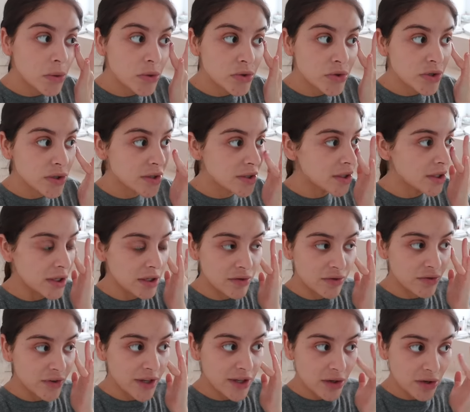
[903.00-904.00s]
Just like
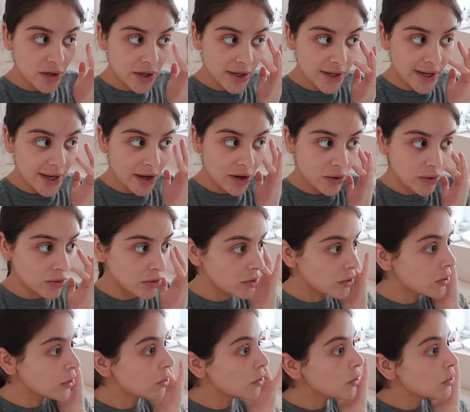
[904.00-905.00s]
figuring out
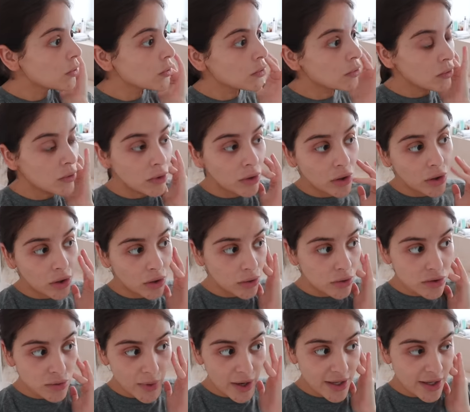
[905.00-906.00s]

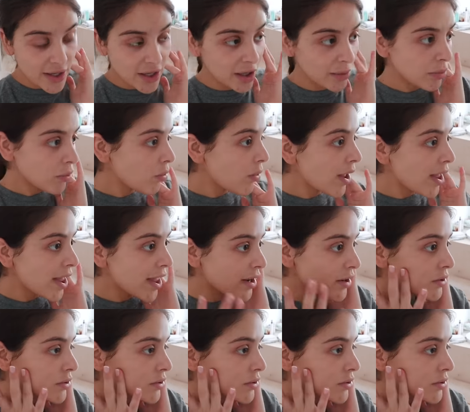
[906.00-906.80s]
who's waking up when,